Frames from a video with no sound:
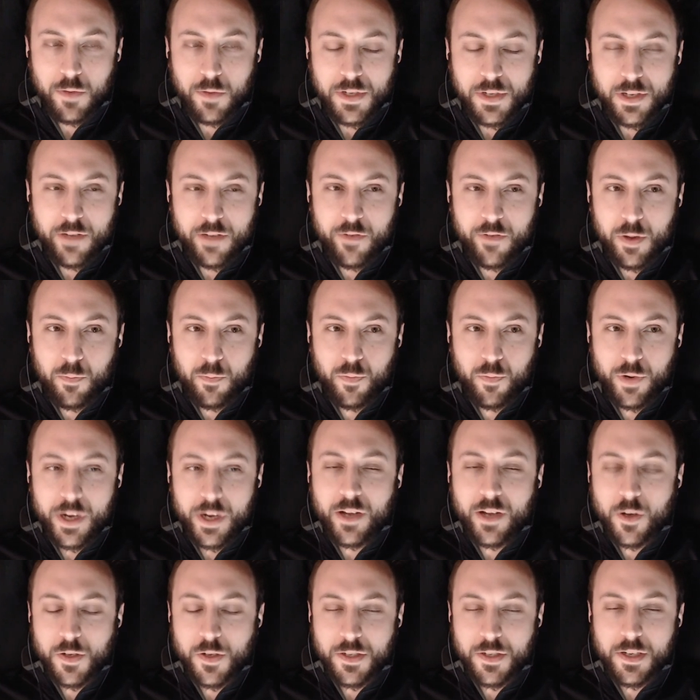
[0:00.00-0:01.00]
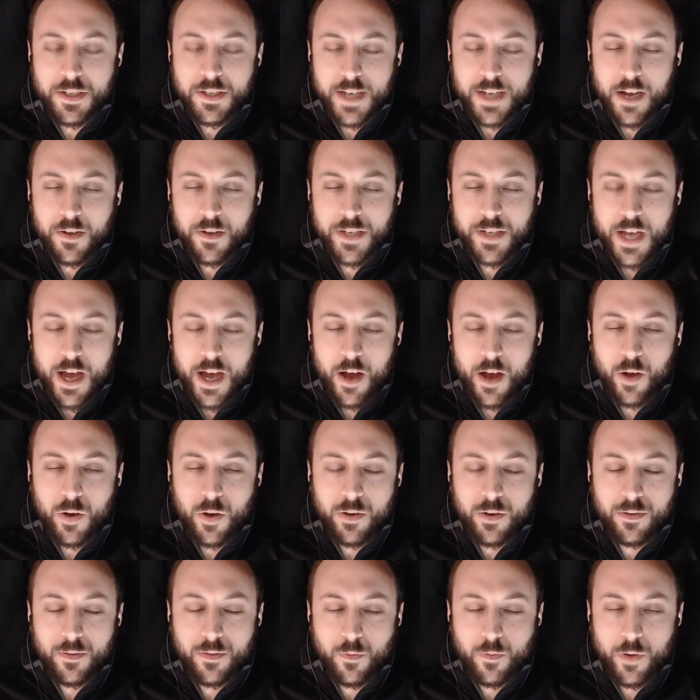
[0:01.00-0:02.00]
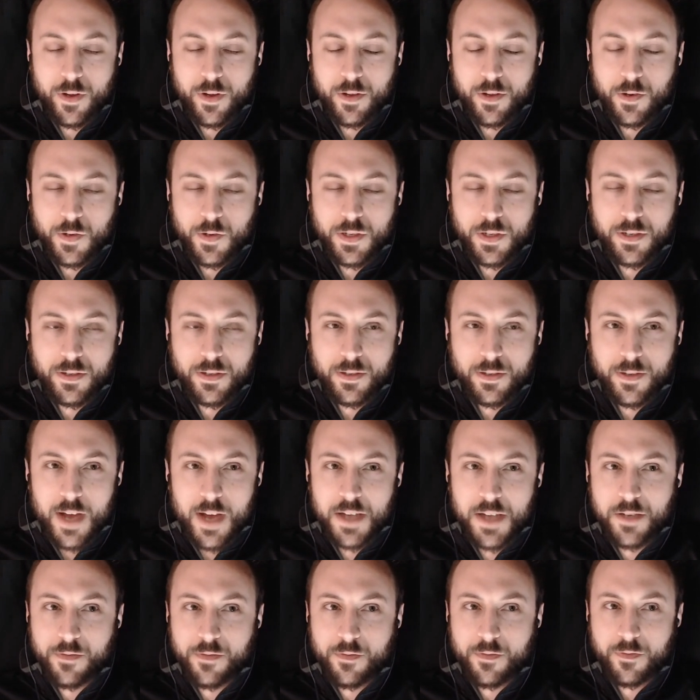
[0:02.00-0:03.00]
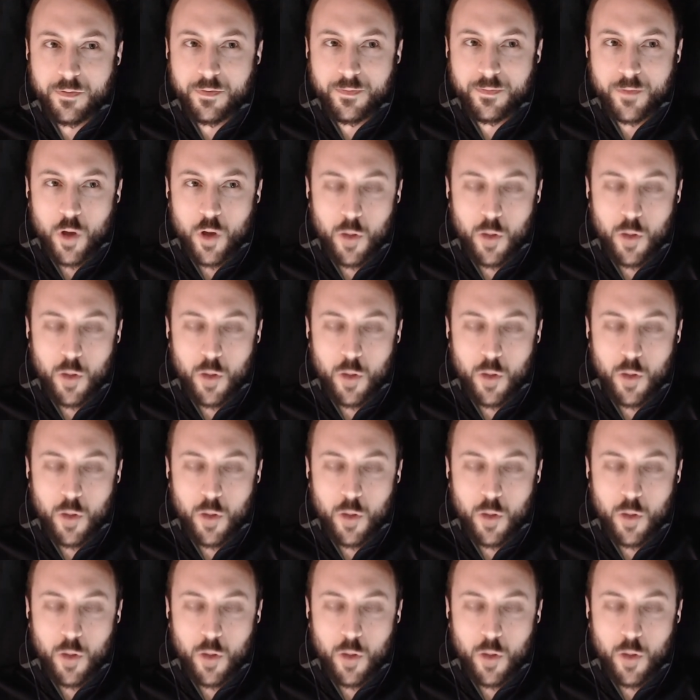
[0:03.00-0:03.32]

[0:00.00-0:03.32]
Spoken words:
was living pretty close to downtown where there's lots of